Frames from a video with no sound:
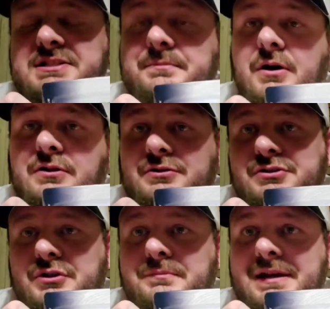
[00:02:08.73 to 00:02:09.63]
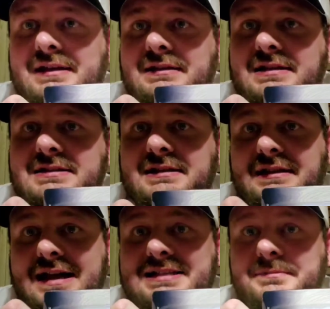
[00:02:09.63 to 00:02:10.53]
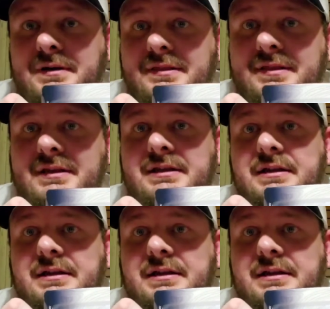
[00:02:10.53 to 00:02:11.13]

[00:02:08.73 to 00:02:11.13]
a smaller jerkbait they sent last month.